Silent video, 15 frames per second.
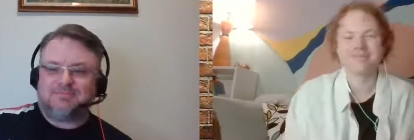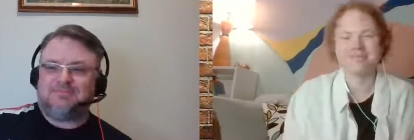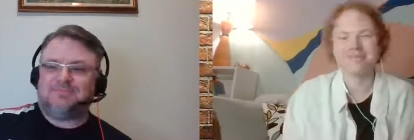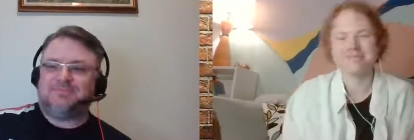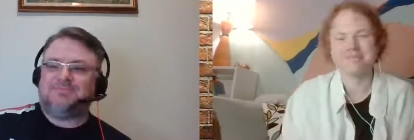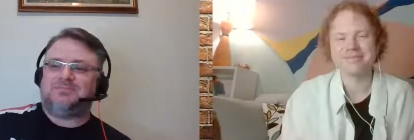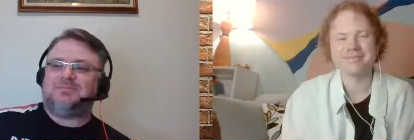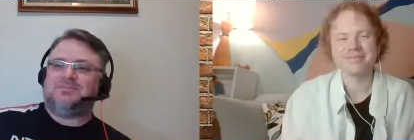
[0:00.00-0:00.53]

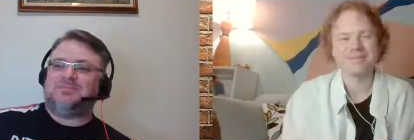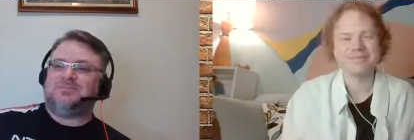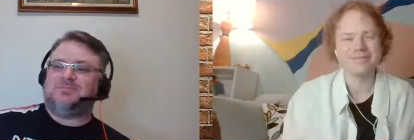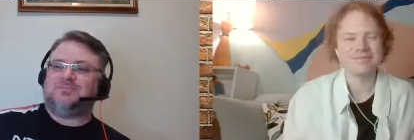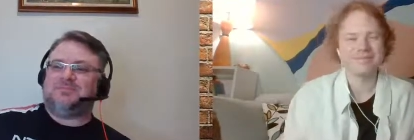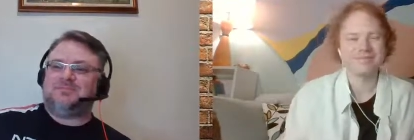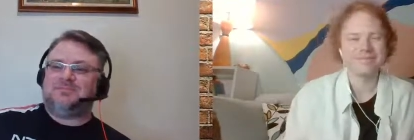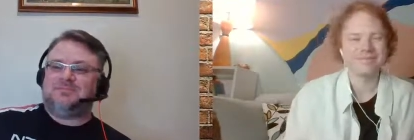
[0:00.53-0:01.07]

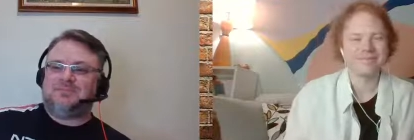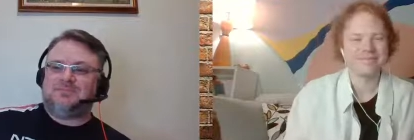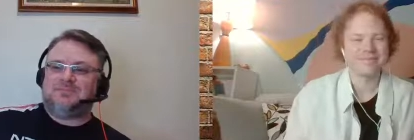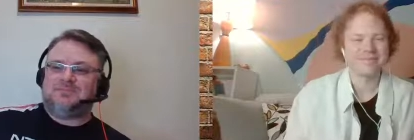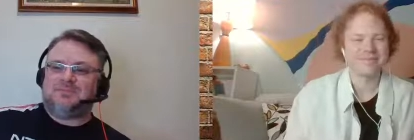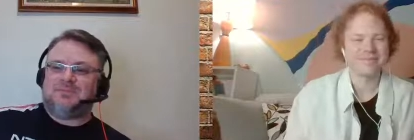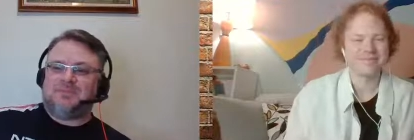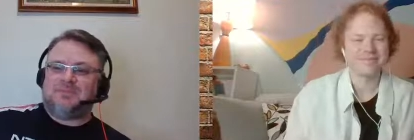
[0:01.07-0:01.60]

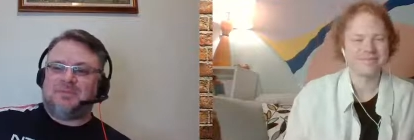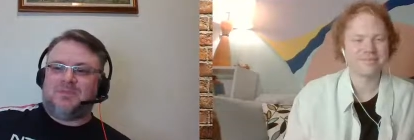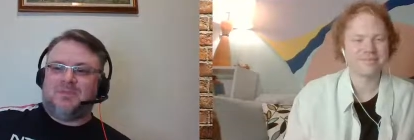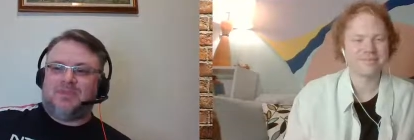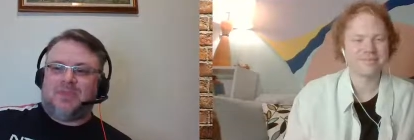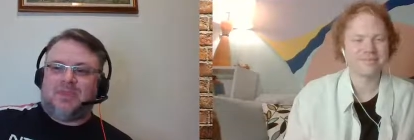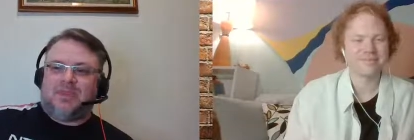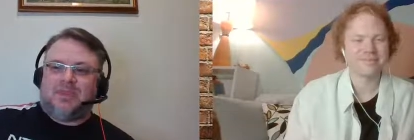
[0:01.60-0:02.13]

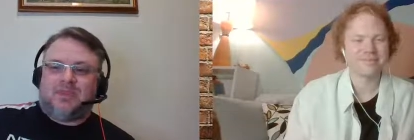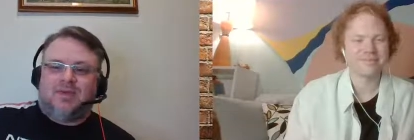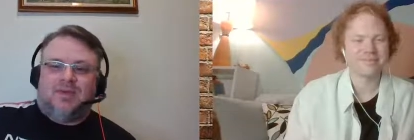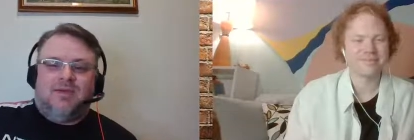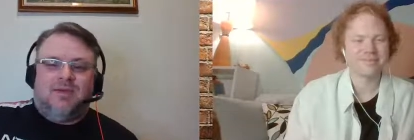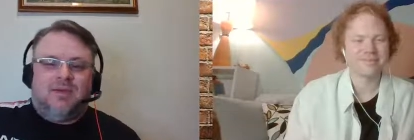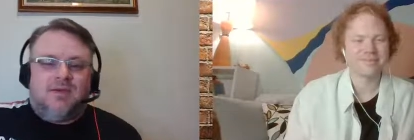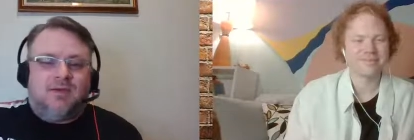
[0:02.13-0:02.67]

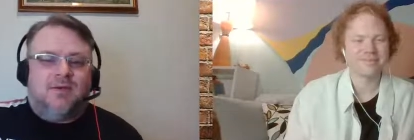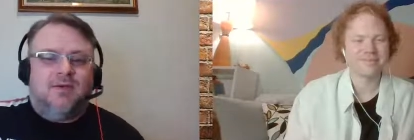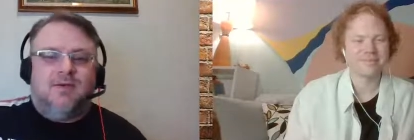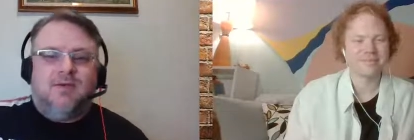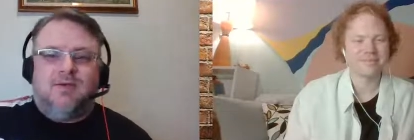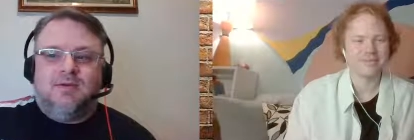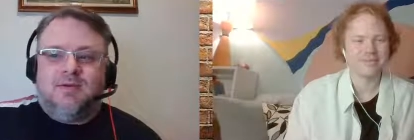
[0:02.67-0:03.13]
No one is speaking in this clip.